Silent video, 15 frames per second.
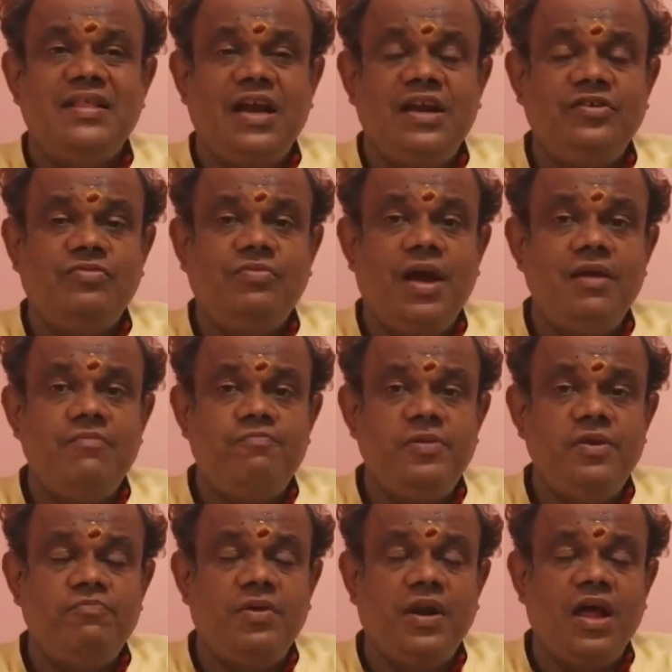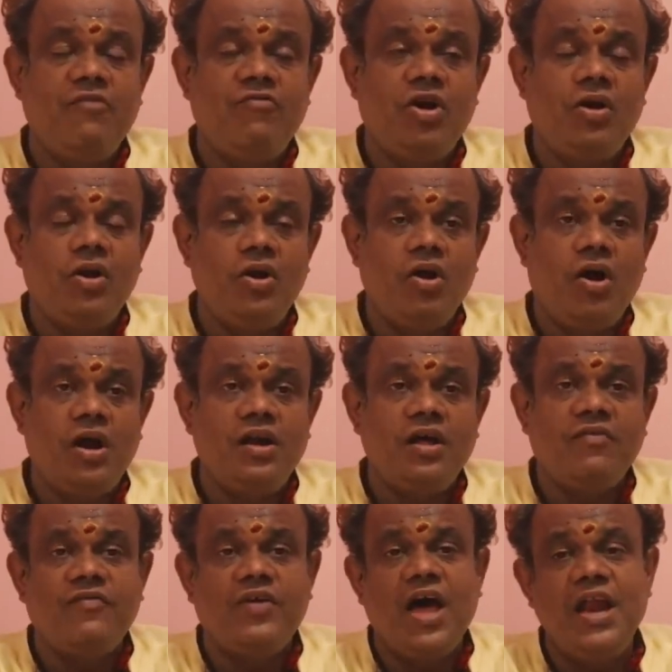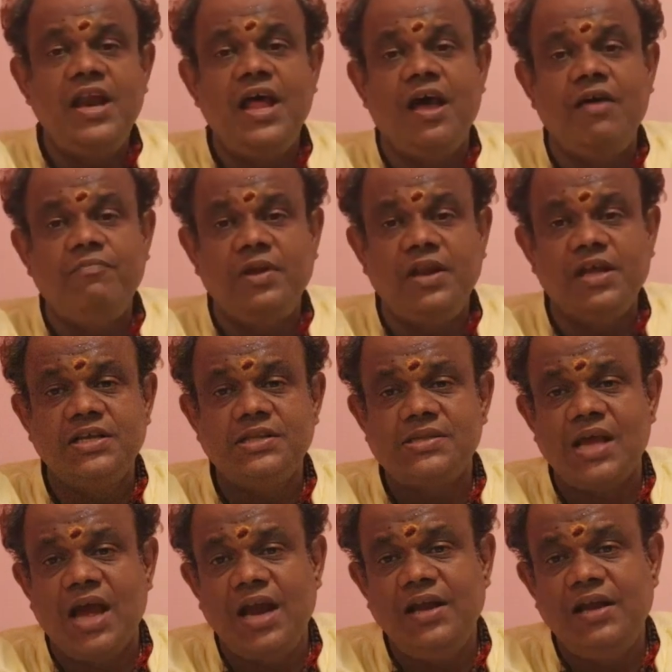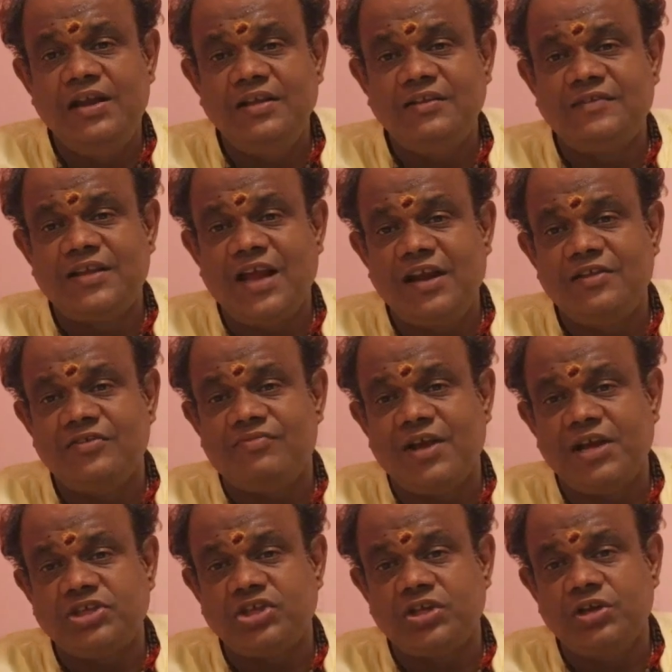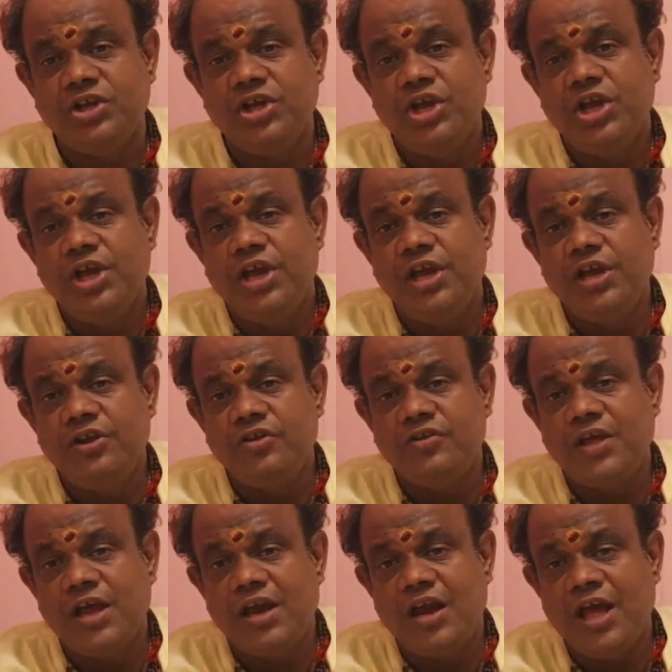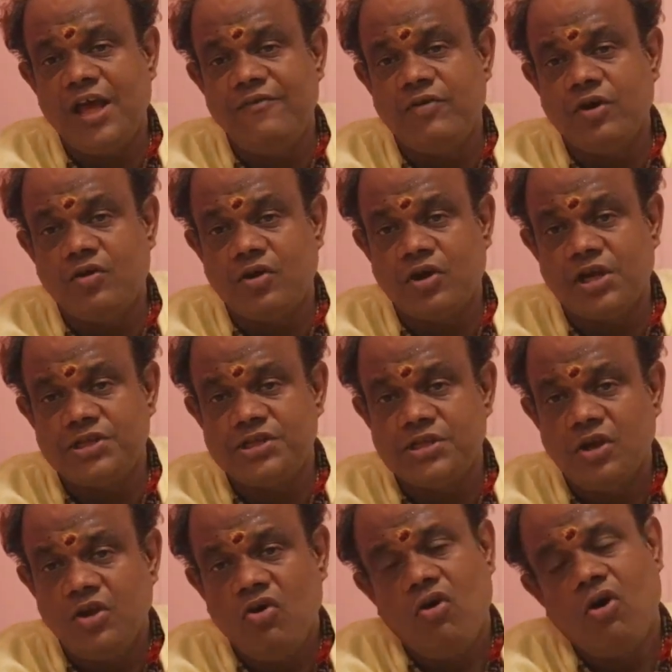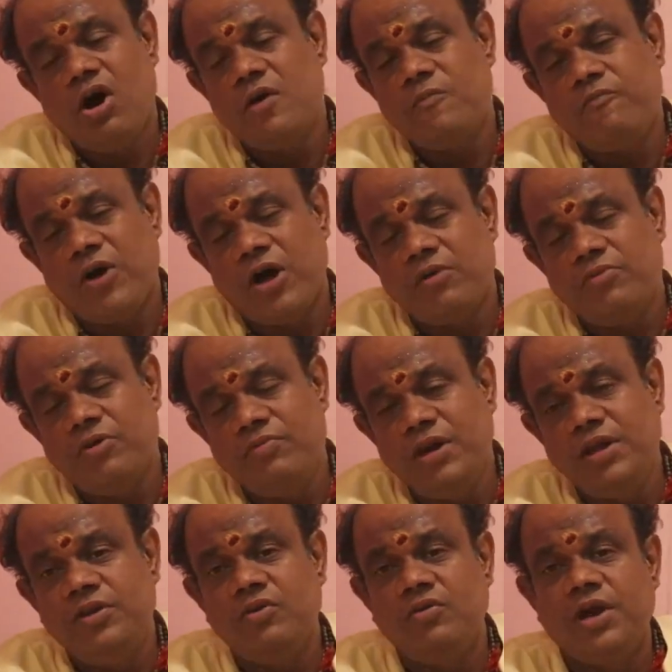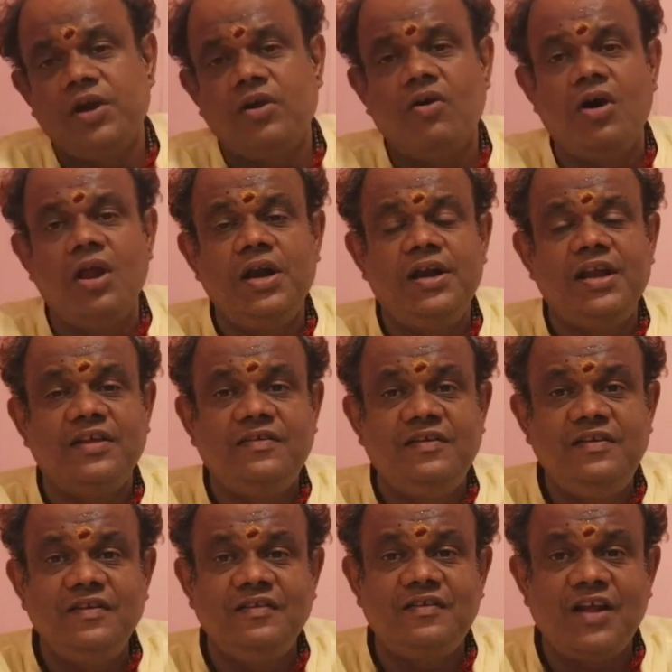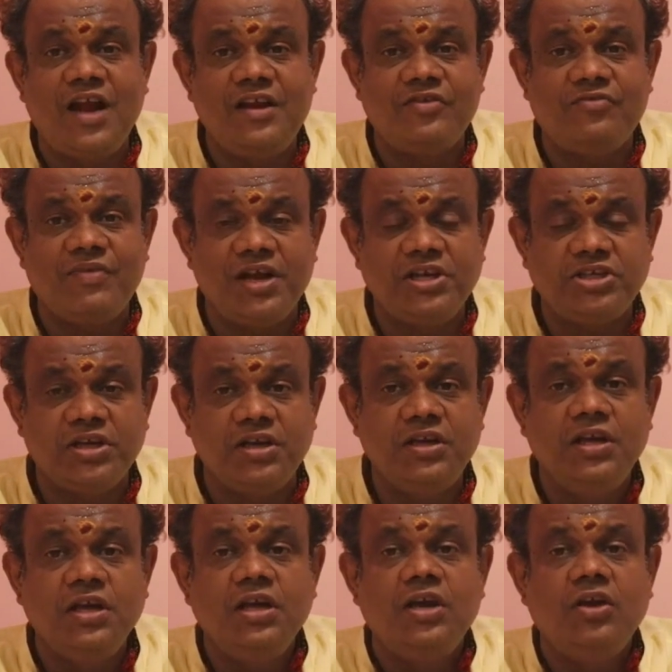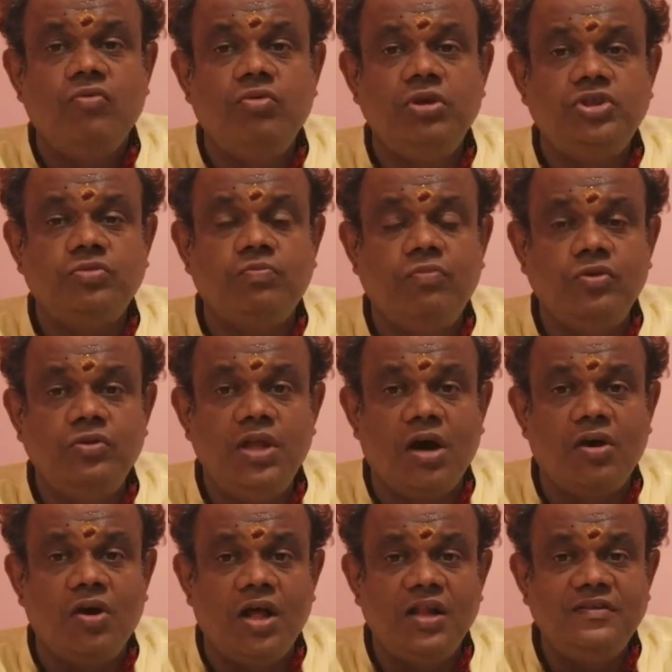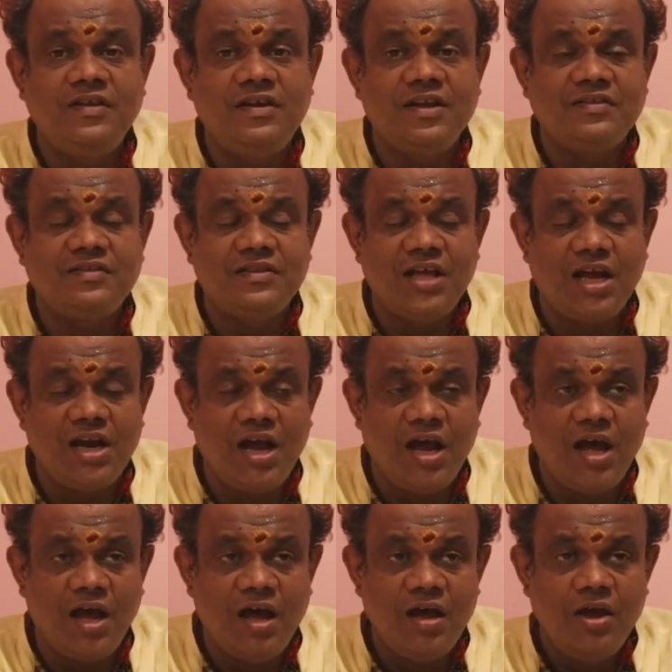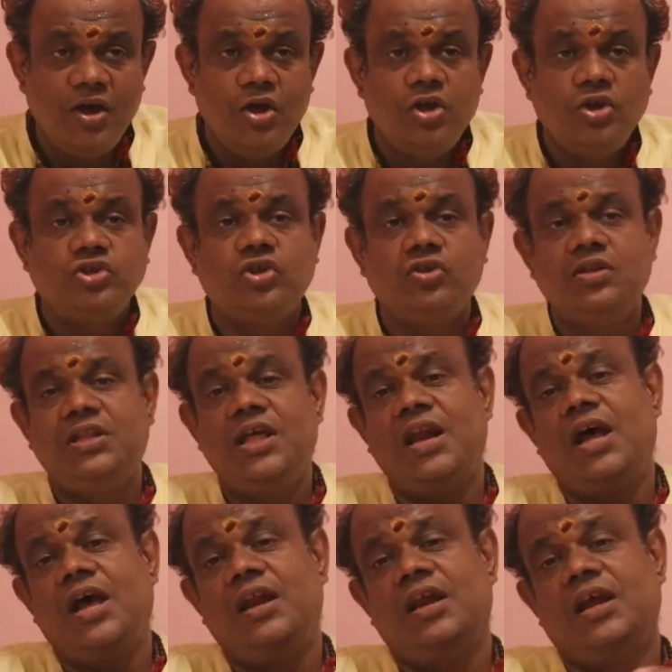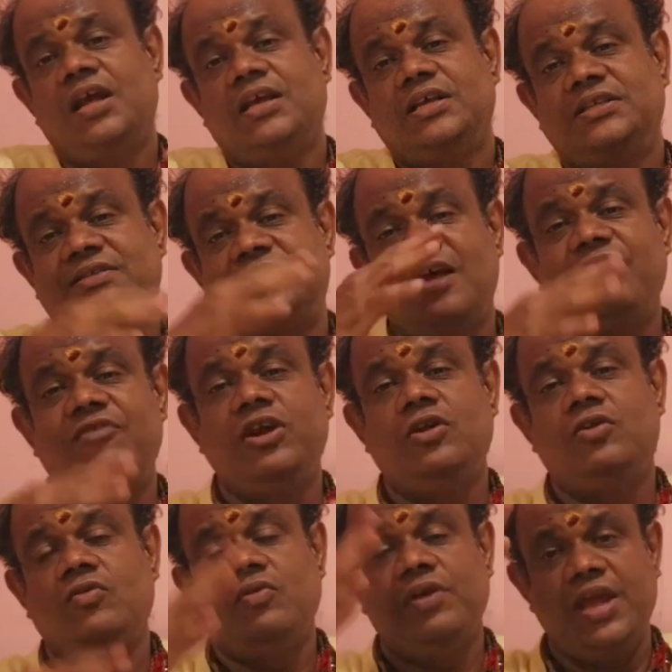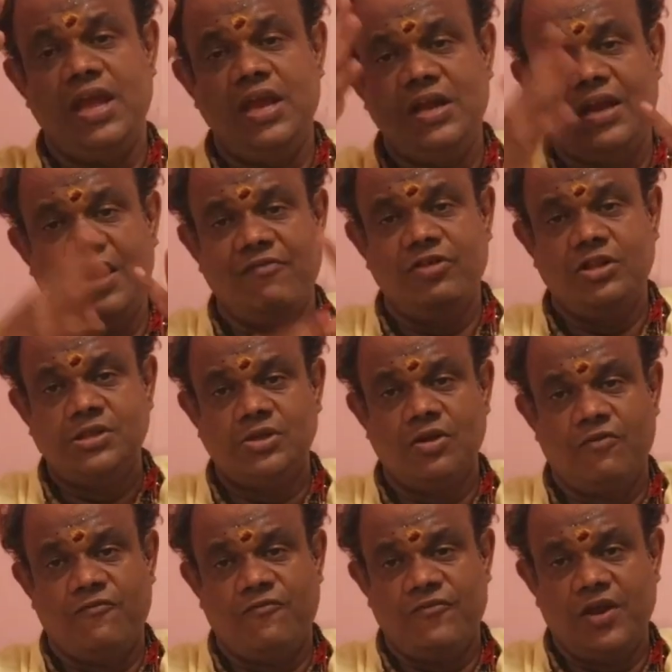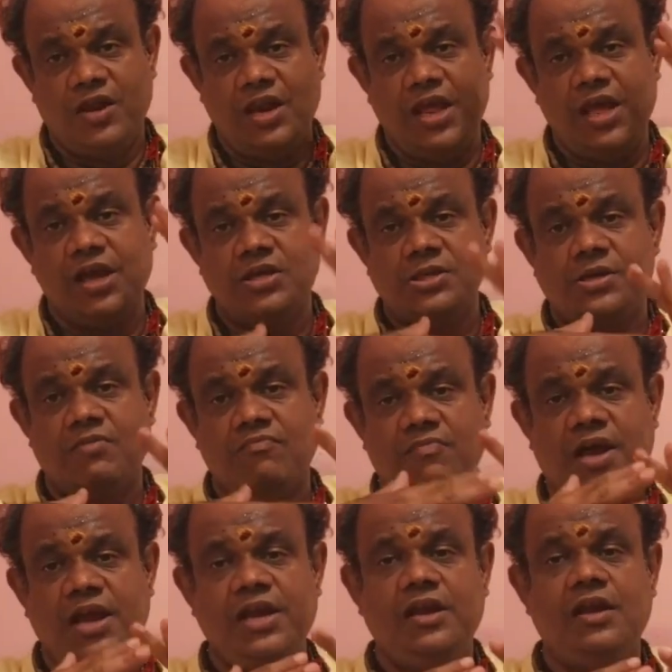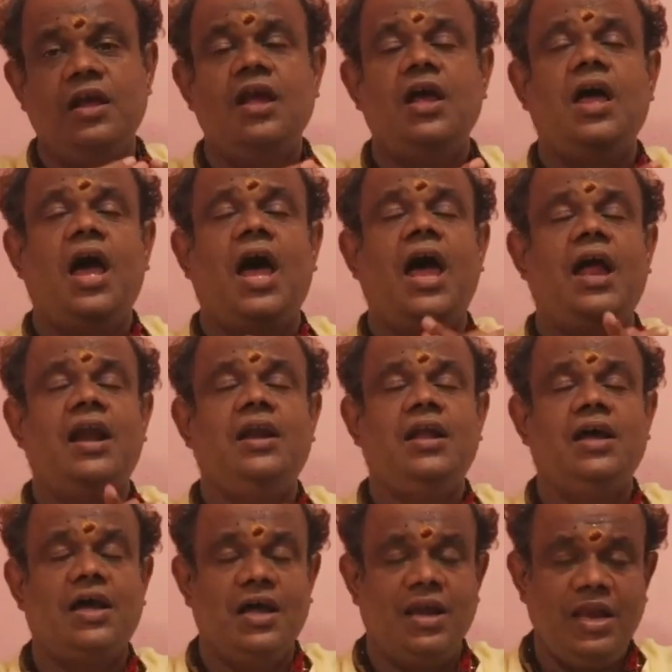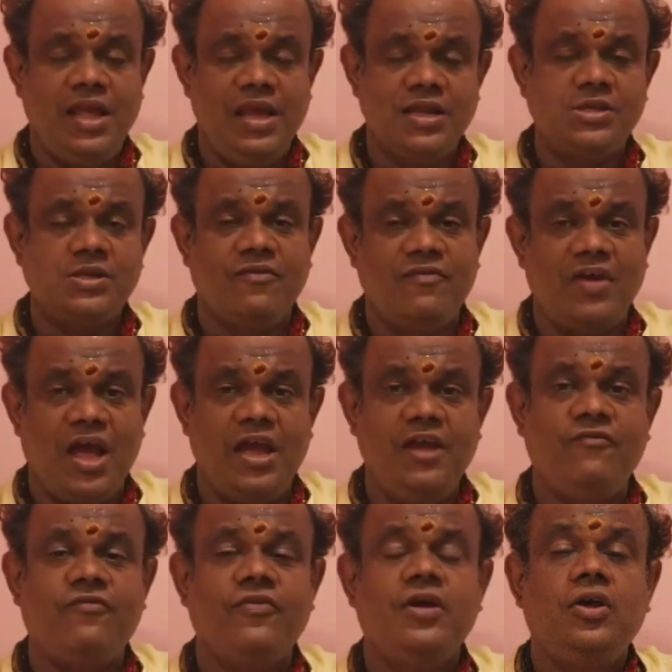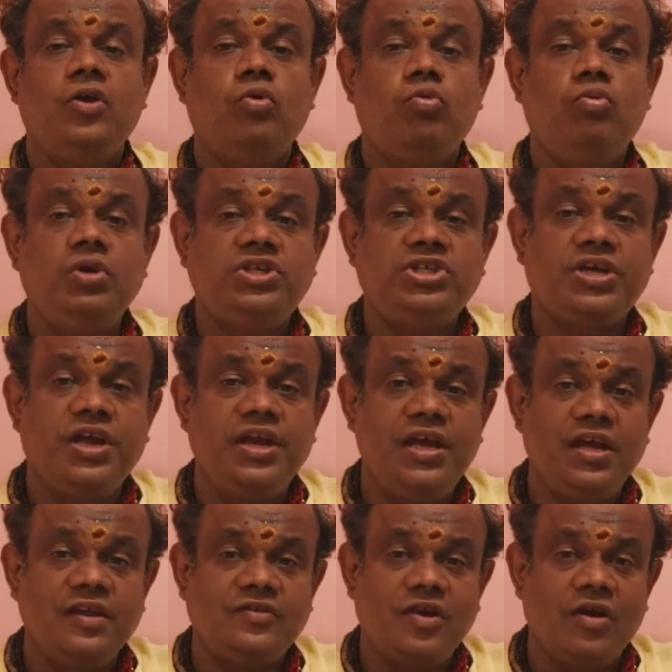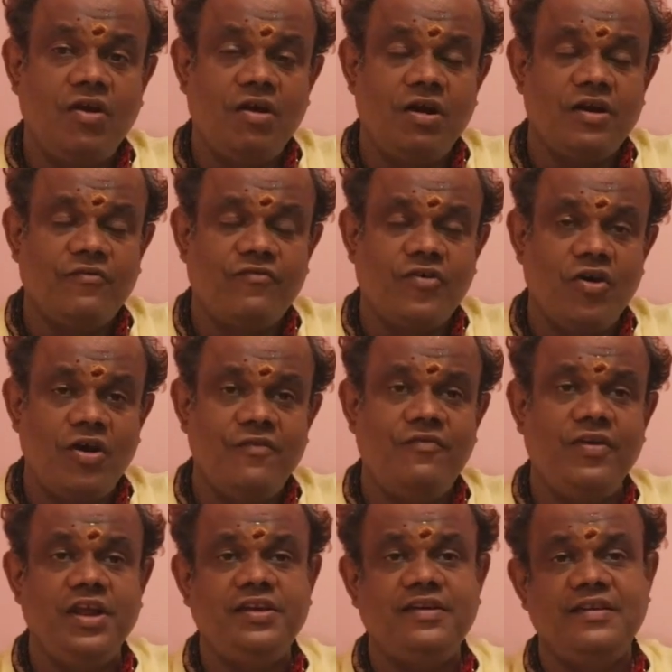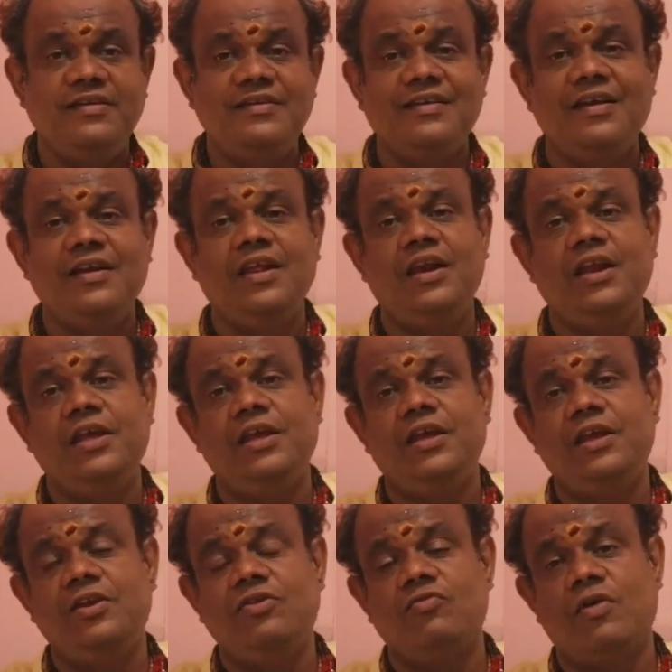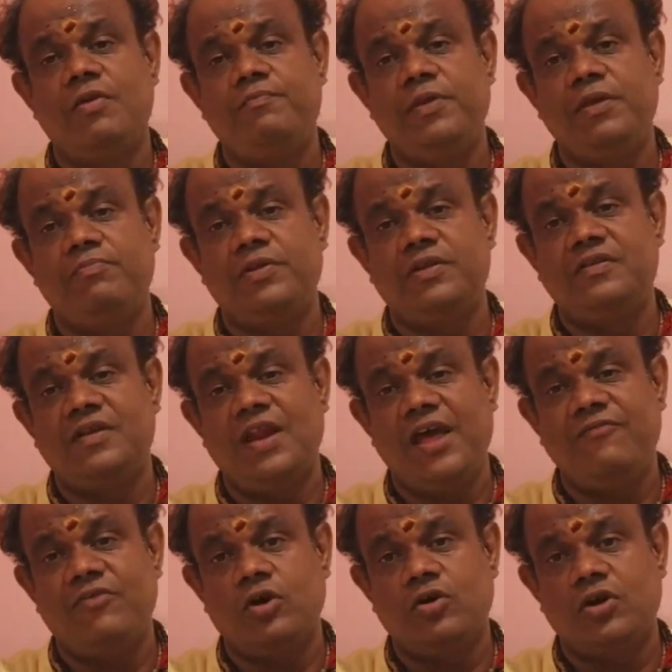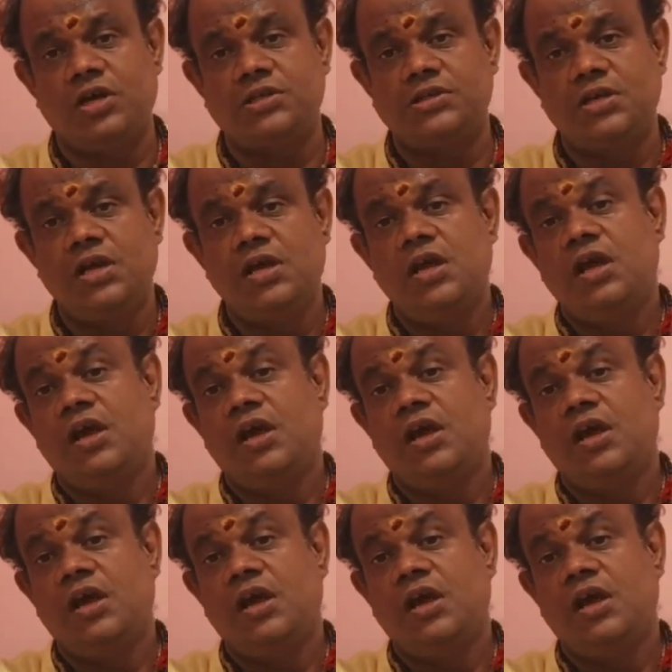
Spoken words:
That is why people have a lot of unhappiness and dissatisfaction into their life across. Or probably you can call it as dissatisfaction, which Buddha calls it as tanaha. So there are 7 to 8 levels of layers of mind and layers of life, which creates a lot of conflict internally into a people's life across.